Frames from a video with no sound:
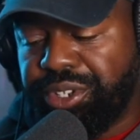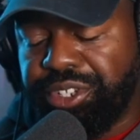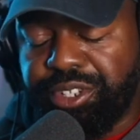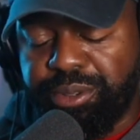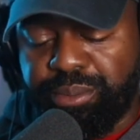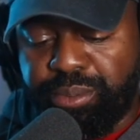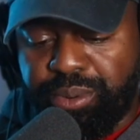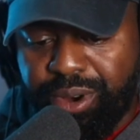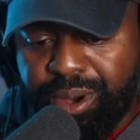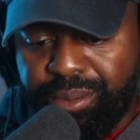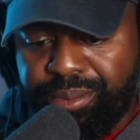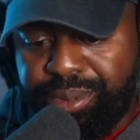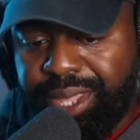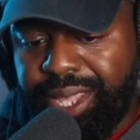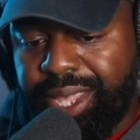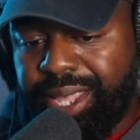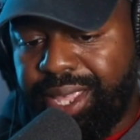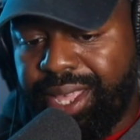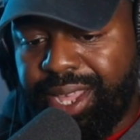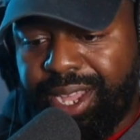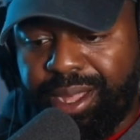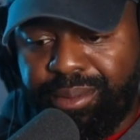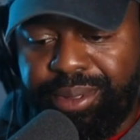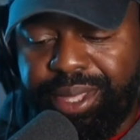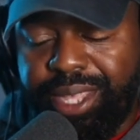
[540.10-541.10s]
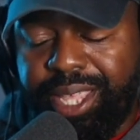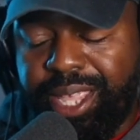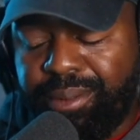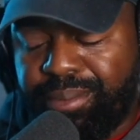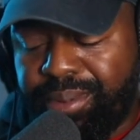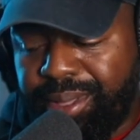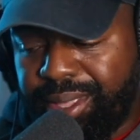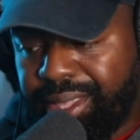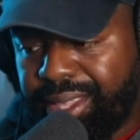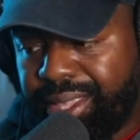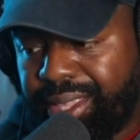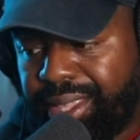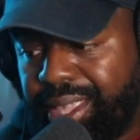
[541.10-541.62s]
want to support me, help me
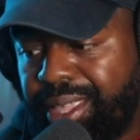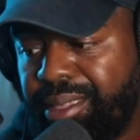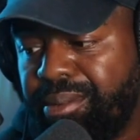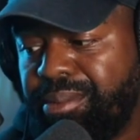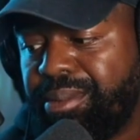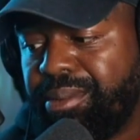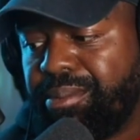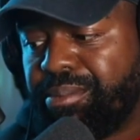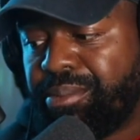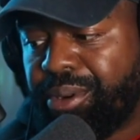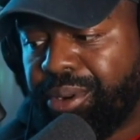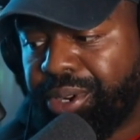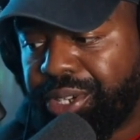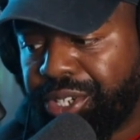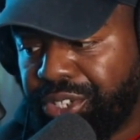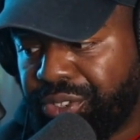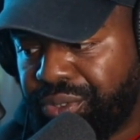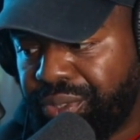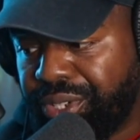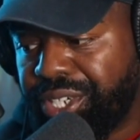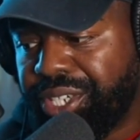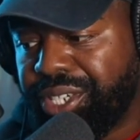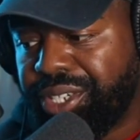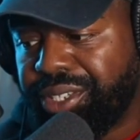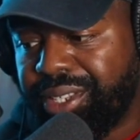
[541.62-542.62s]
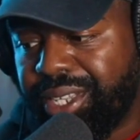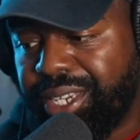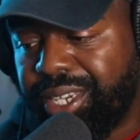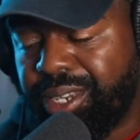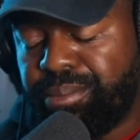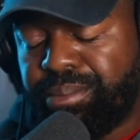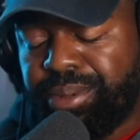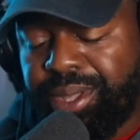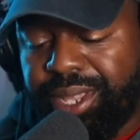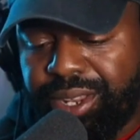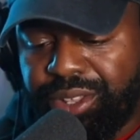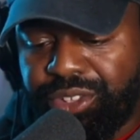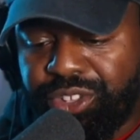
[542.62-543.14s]
keep Broken Traditions
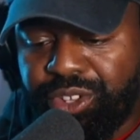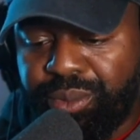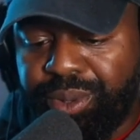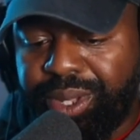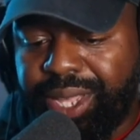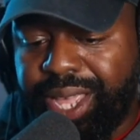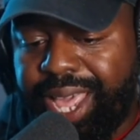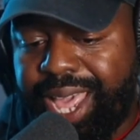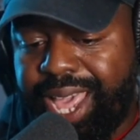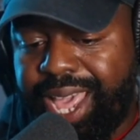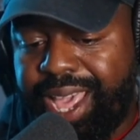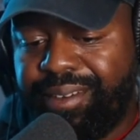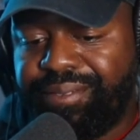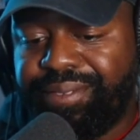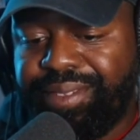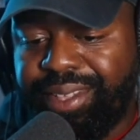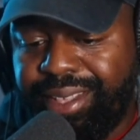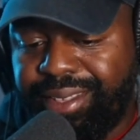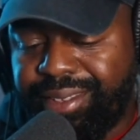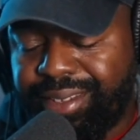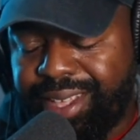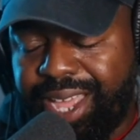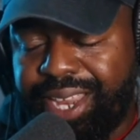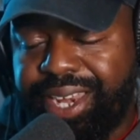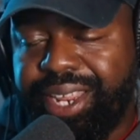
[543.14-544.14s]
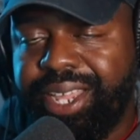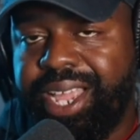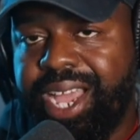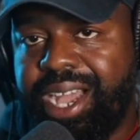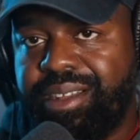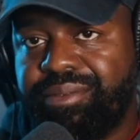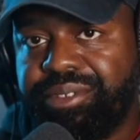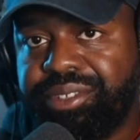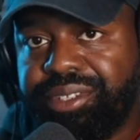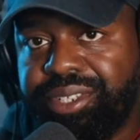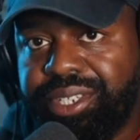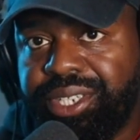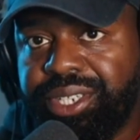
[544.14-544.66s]
independent so we can have these kind of
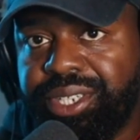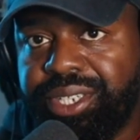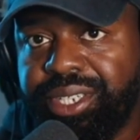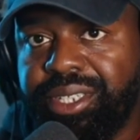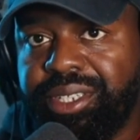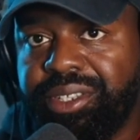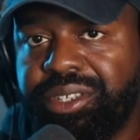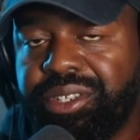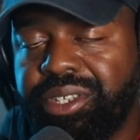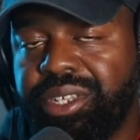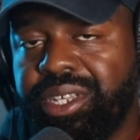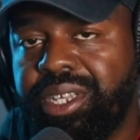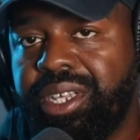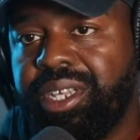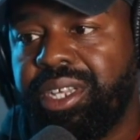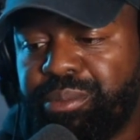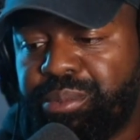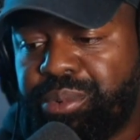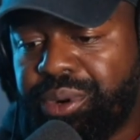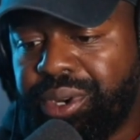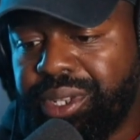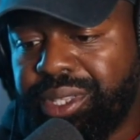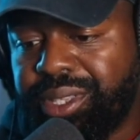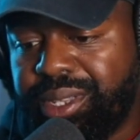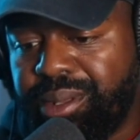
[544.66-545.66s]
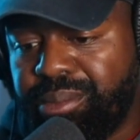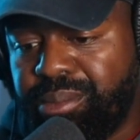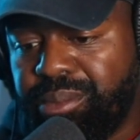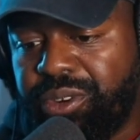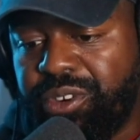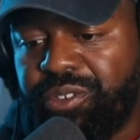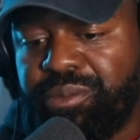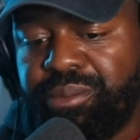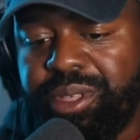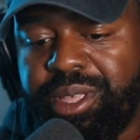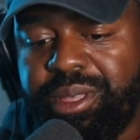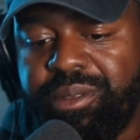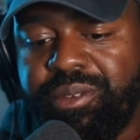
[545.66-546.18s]
conversations, support the
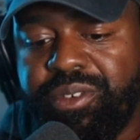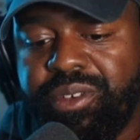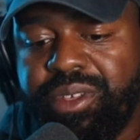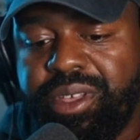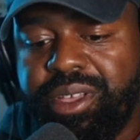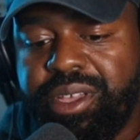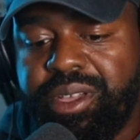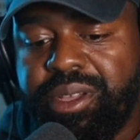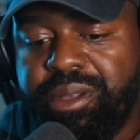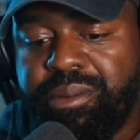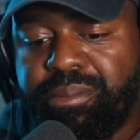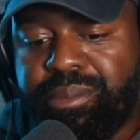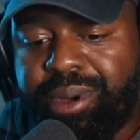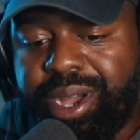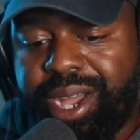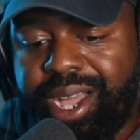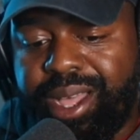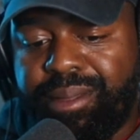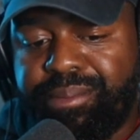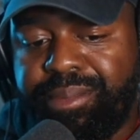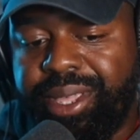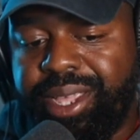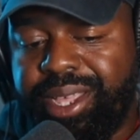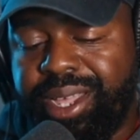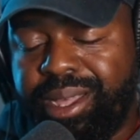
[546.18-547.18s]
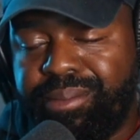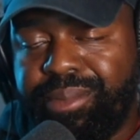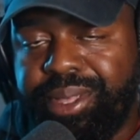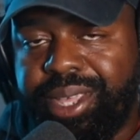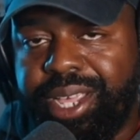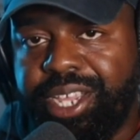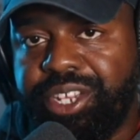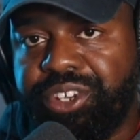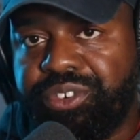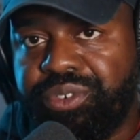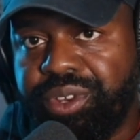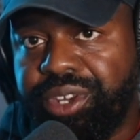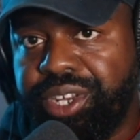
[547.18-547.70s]
movement by
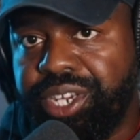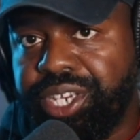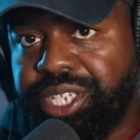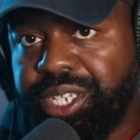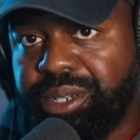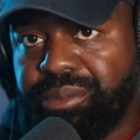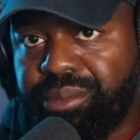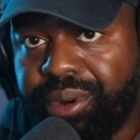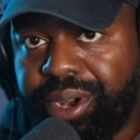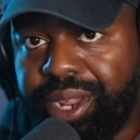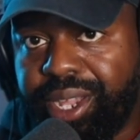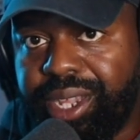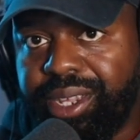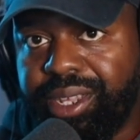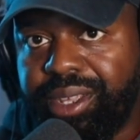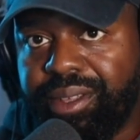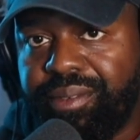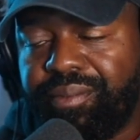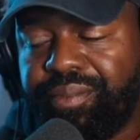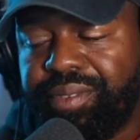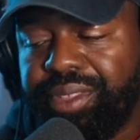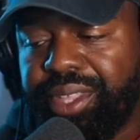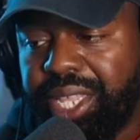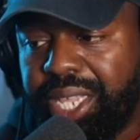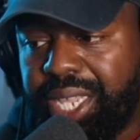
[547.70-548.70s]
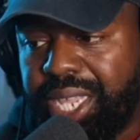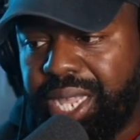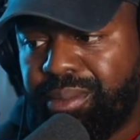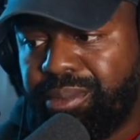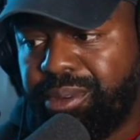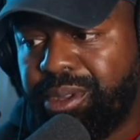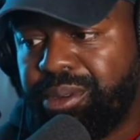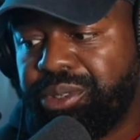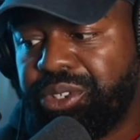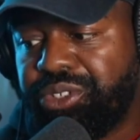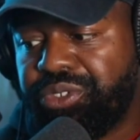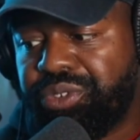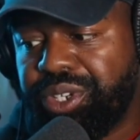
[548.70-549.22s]
becoming a tradition breaker.
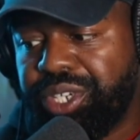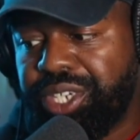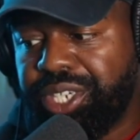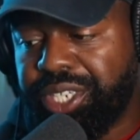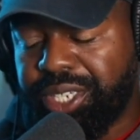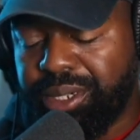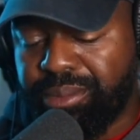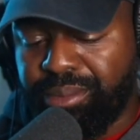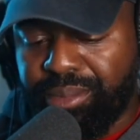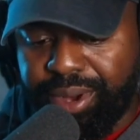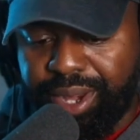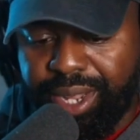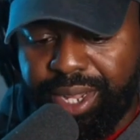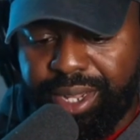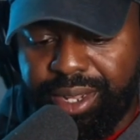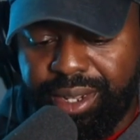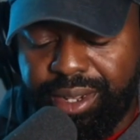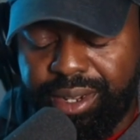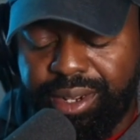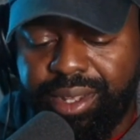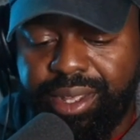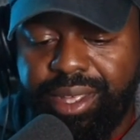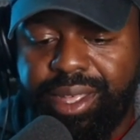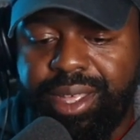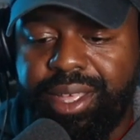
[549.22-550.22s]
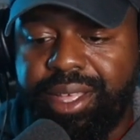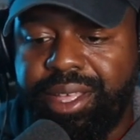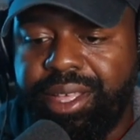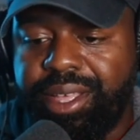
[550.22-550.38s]
Become a tradition breaker.